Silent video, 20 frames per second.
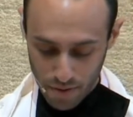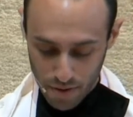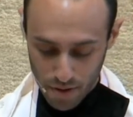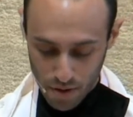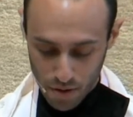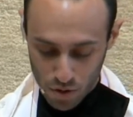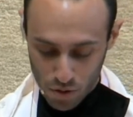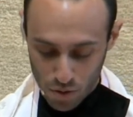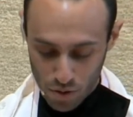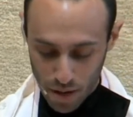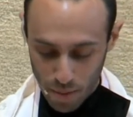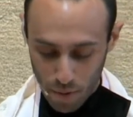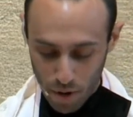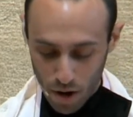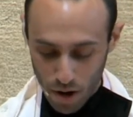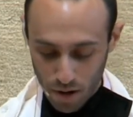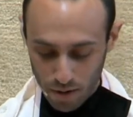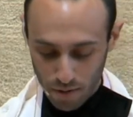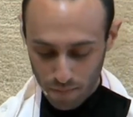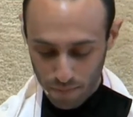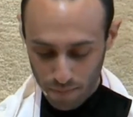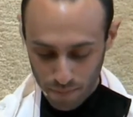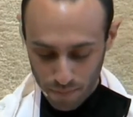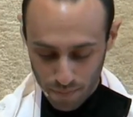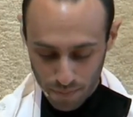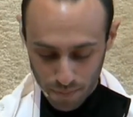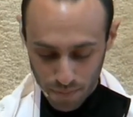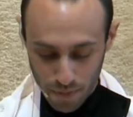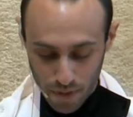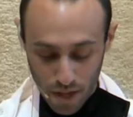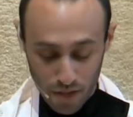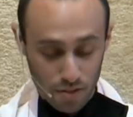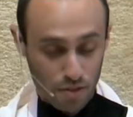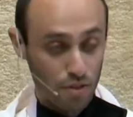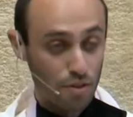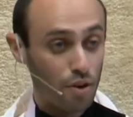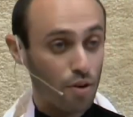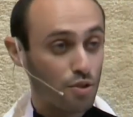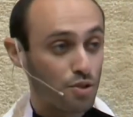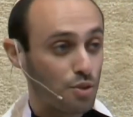To them all, and to
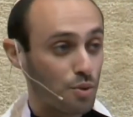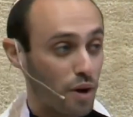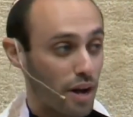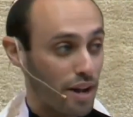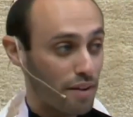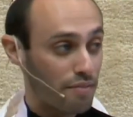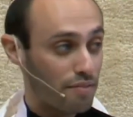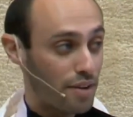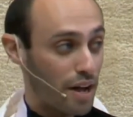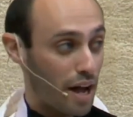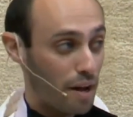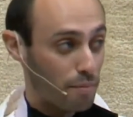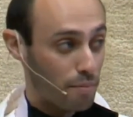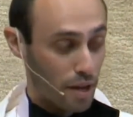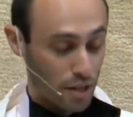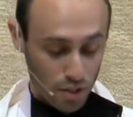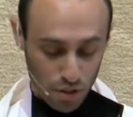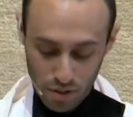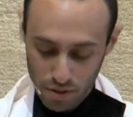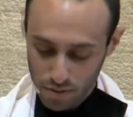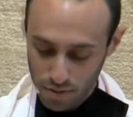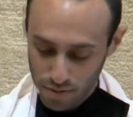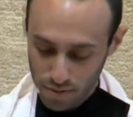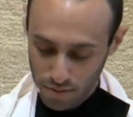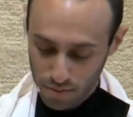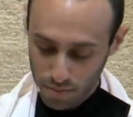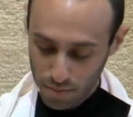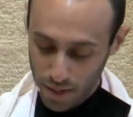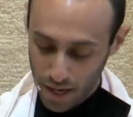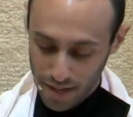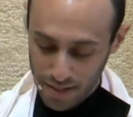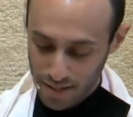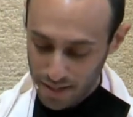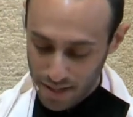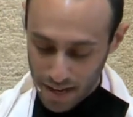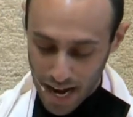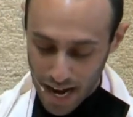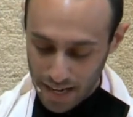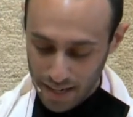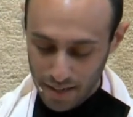those who I have not mentioned, but I did
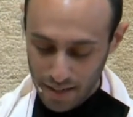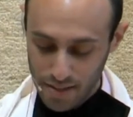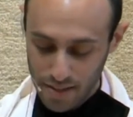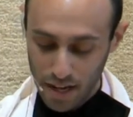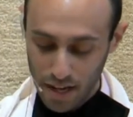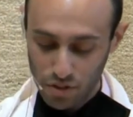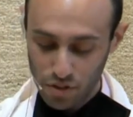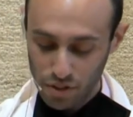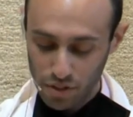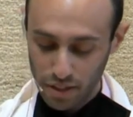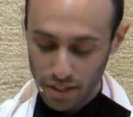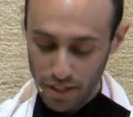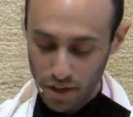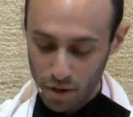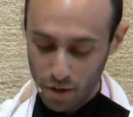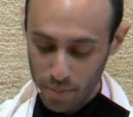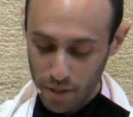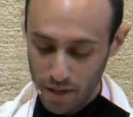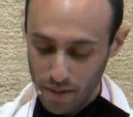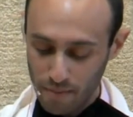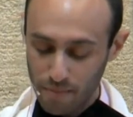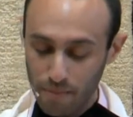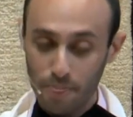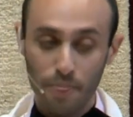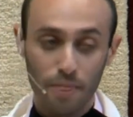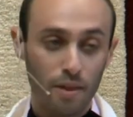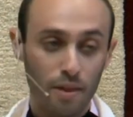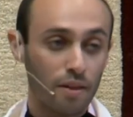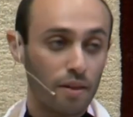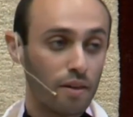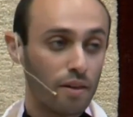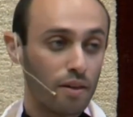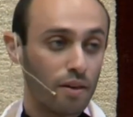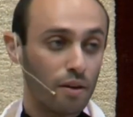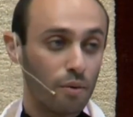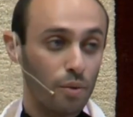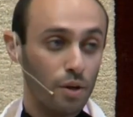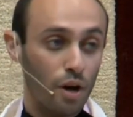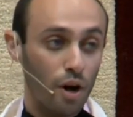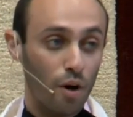not intentionally omit,
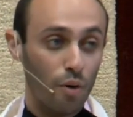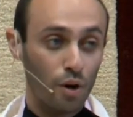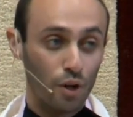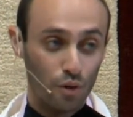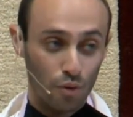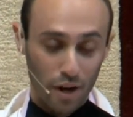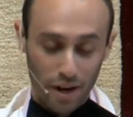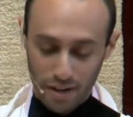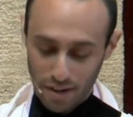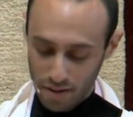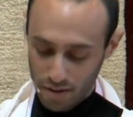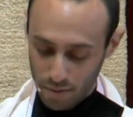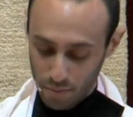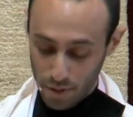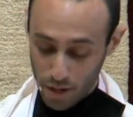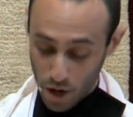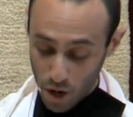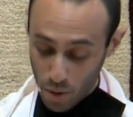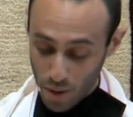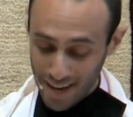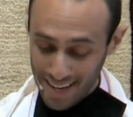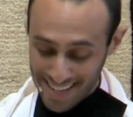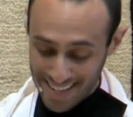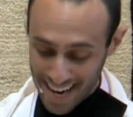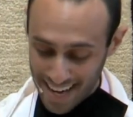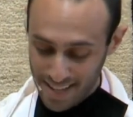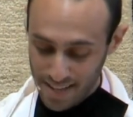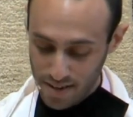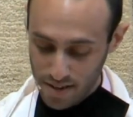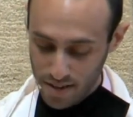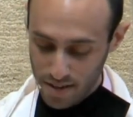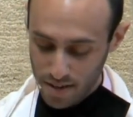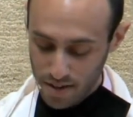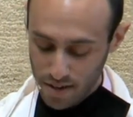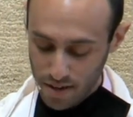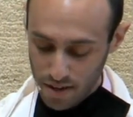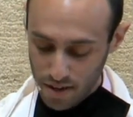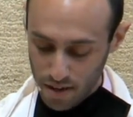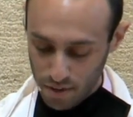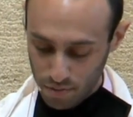we owe a debt
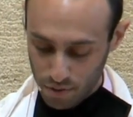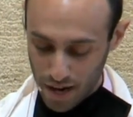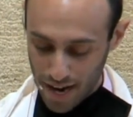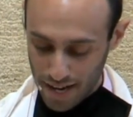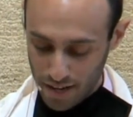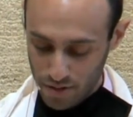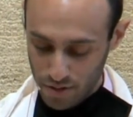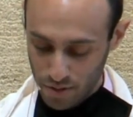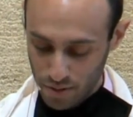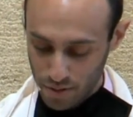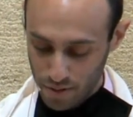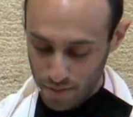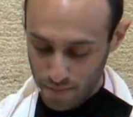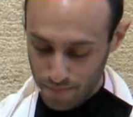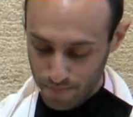of gratitude.